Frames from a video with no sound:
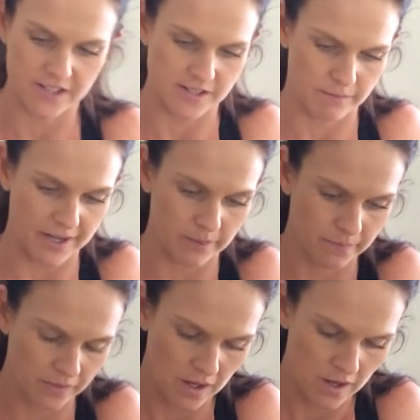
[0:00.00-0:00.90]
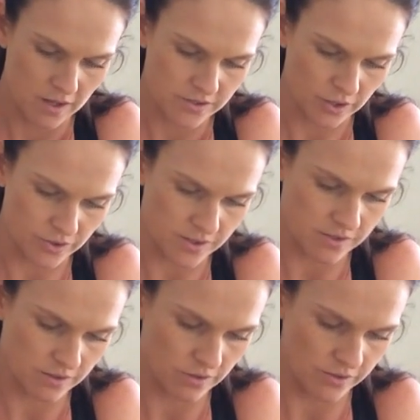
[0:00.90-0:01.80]
It doesn't matter. So I'll just
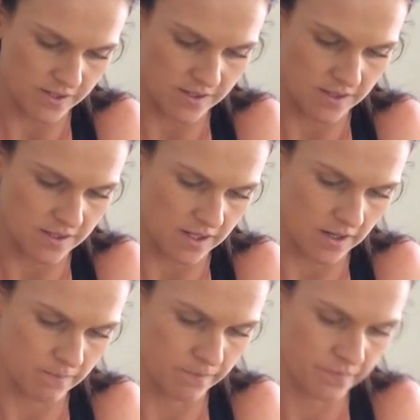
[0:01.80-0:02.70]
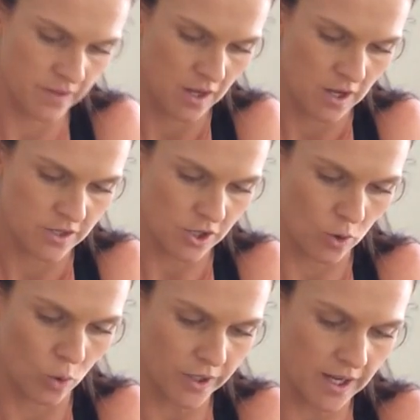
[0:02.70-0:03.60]
use this instead. So
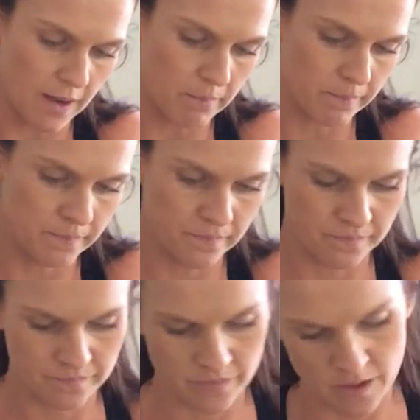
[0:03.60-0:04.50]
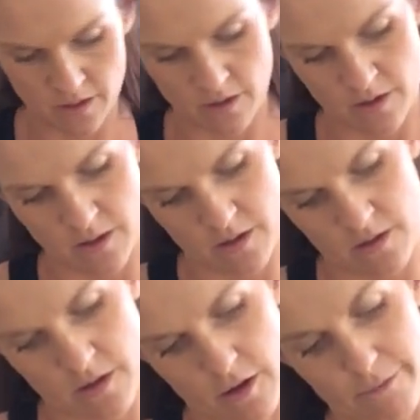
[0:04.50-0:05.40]
1/4 cup
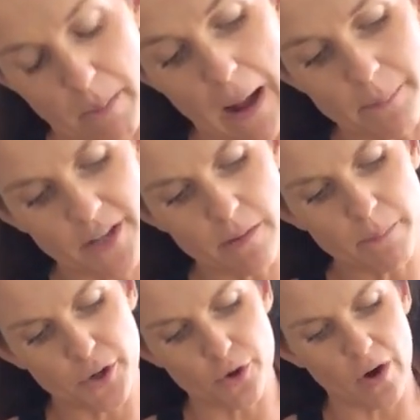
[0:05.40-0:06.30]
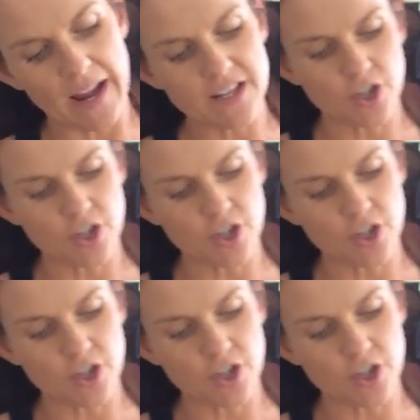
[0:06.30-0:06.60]
of pumpkin puree.